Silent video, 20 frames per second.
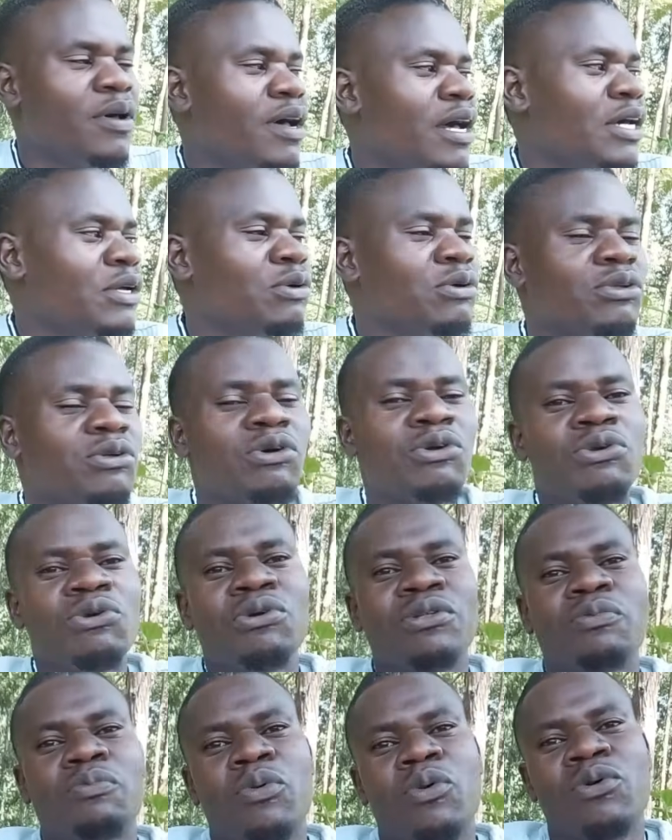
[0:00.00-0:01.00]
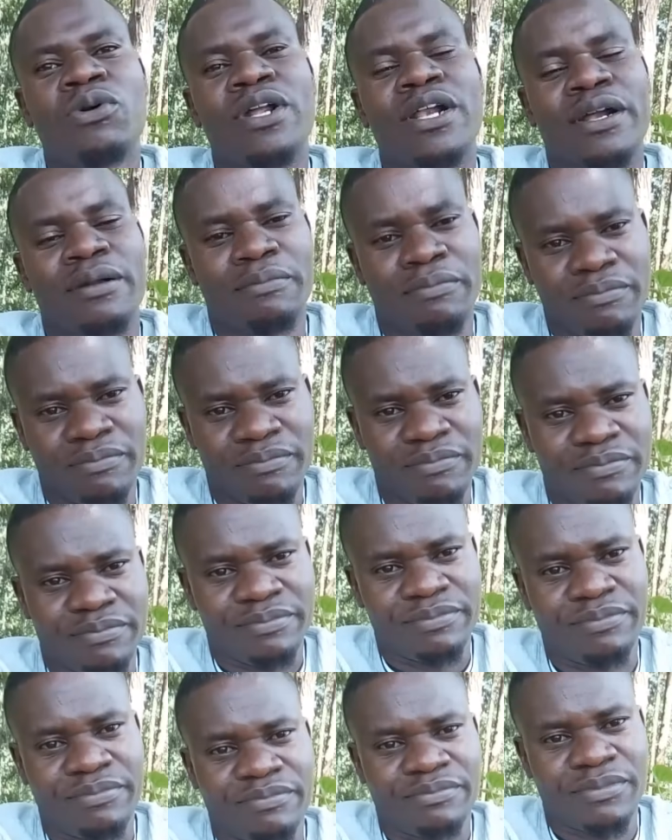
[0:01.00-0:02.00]
I don't know, youth program,
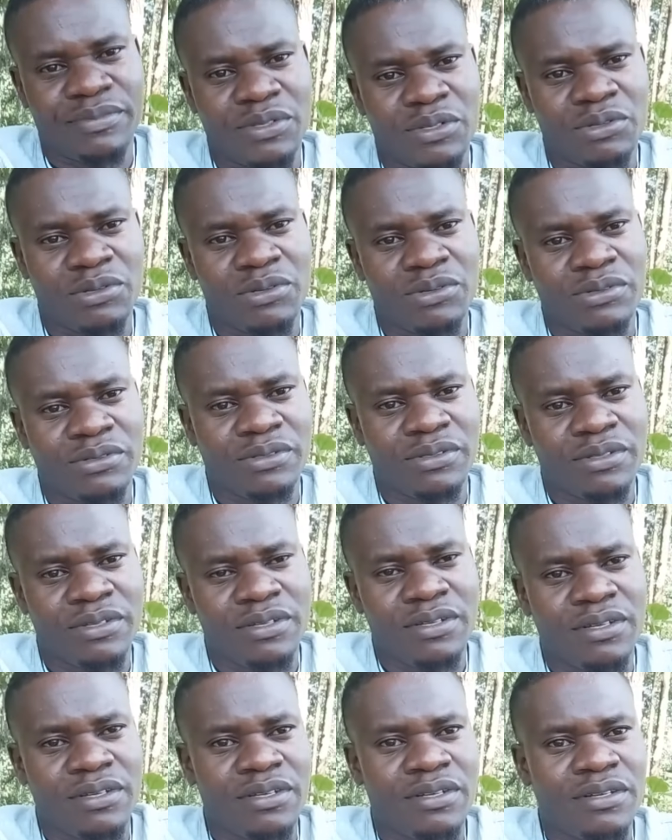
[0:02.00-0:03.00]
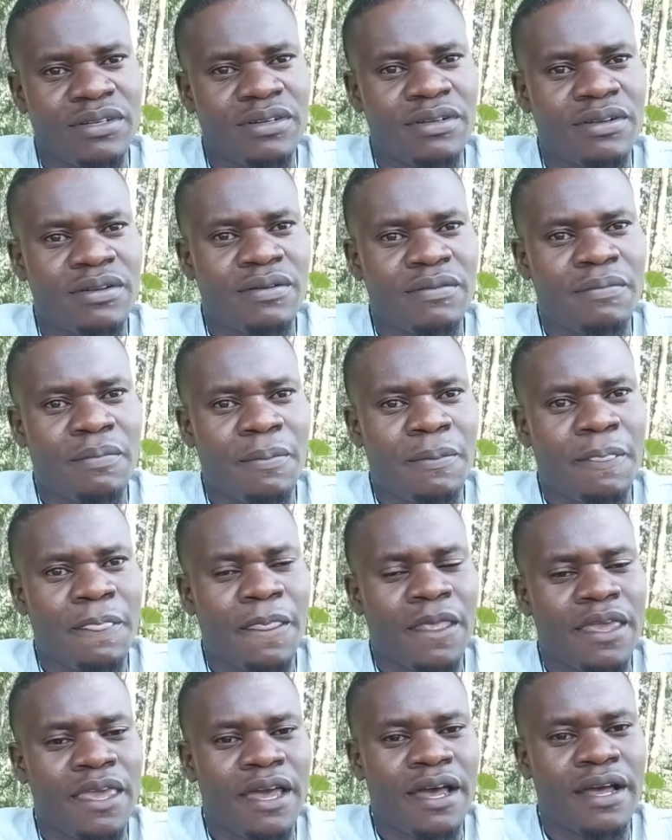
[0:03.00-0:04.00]
you know.
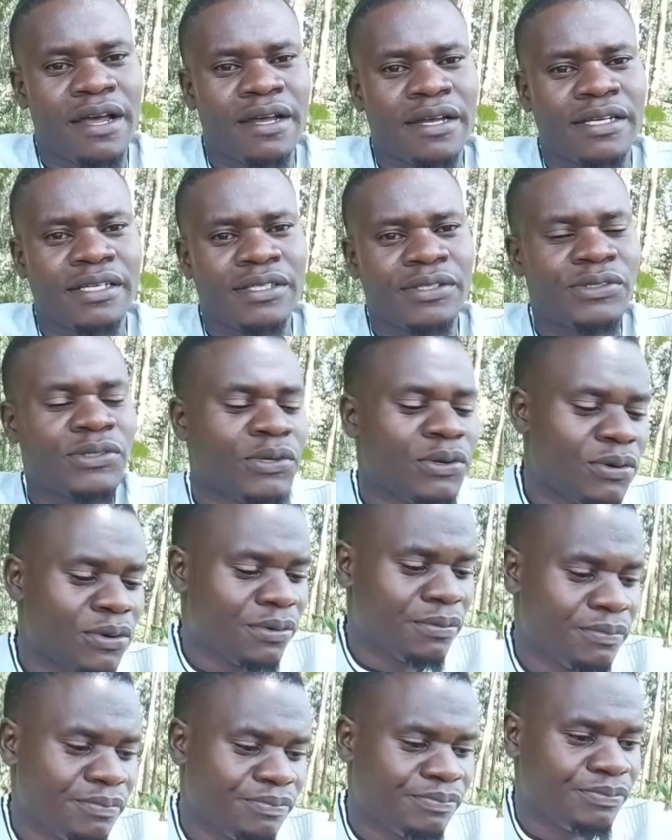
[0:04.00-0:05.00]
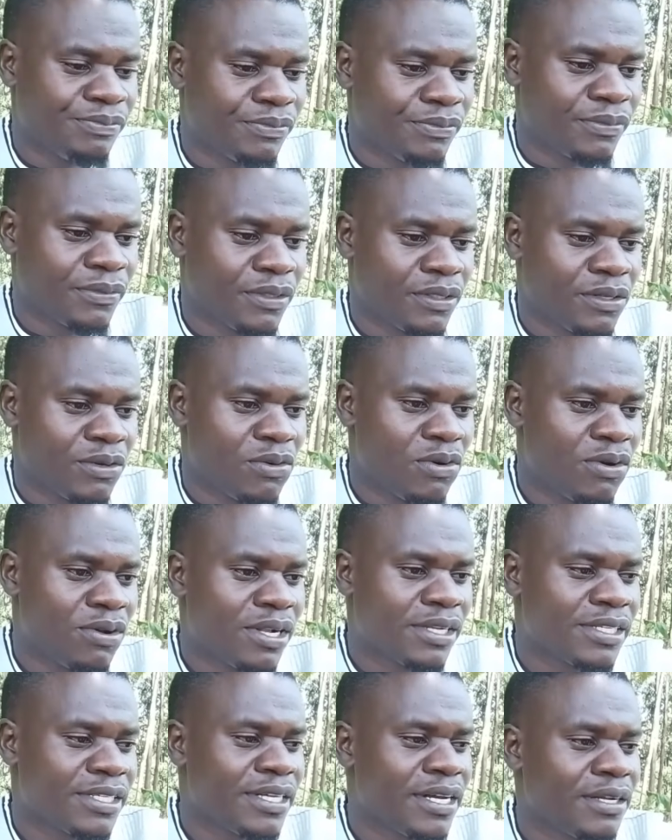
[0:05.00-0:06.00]
Yeah, so
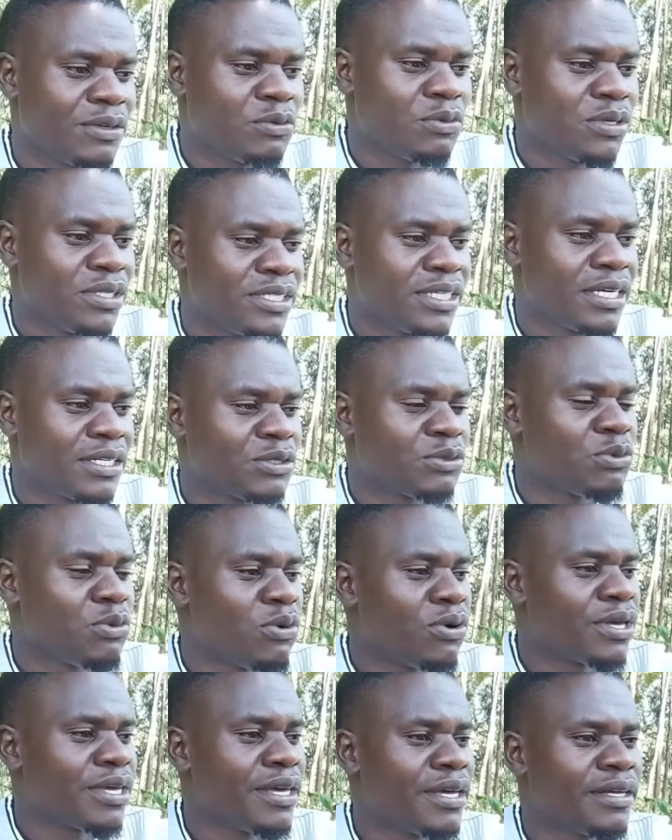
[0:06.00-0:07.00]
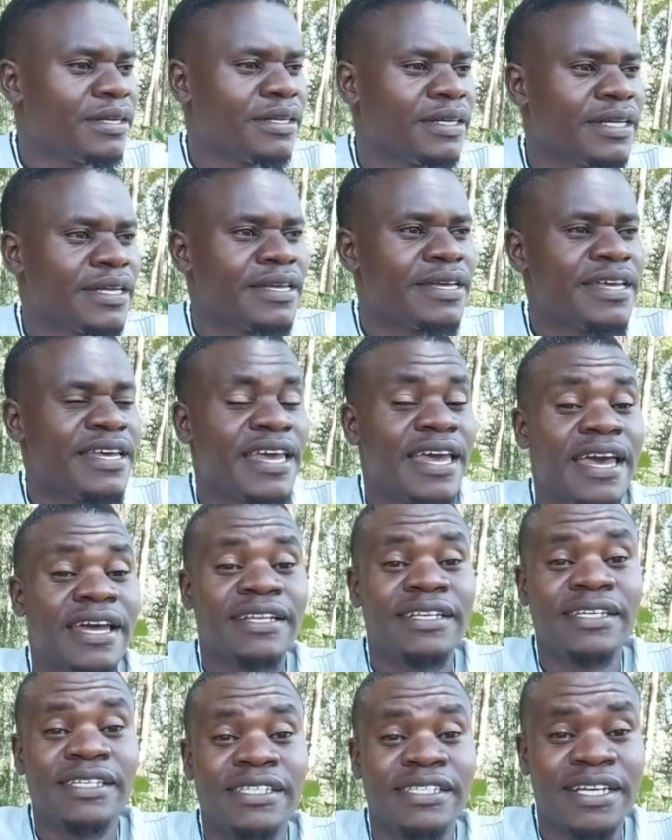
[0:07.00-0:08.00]
Congrats dad was just walking,
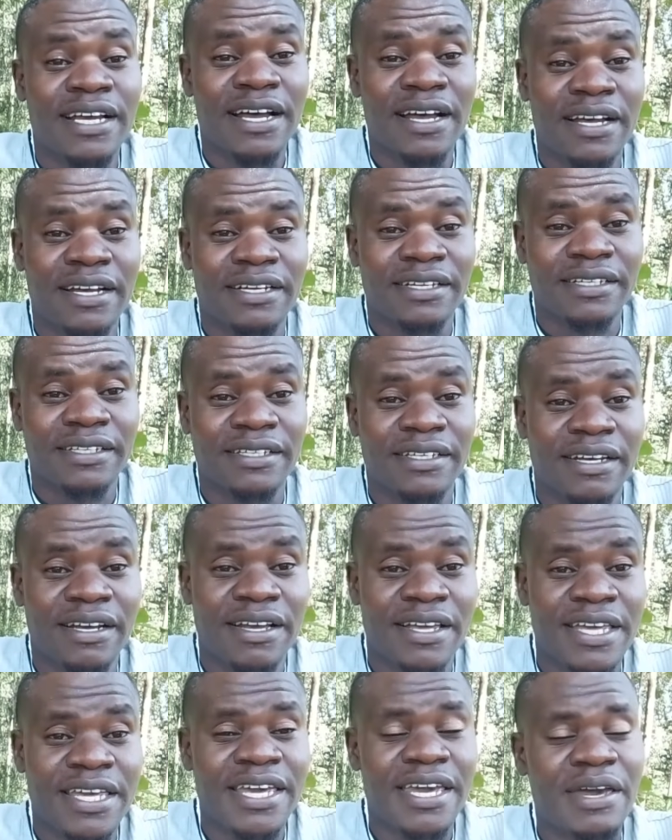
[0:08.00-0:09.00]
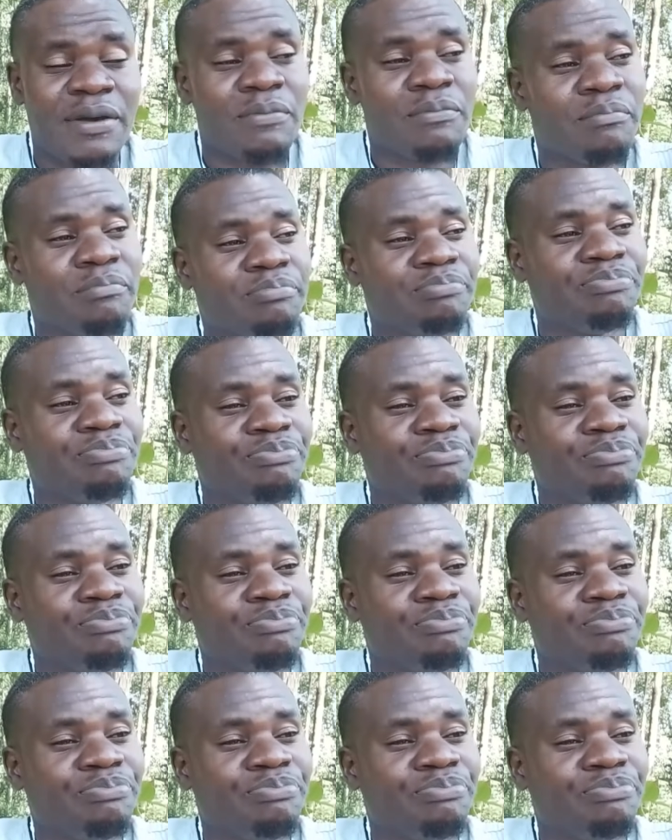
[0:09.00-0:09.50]
and this car came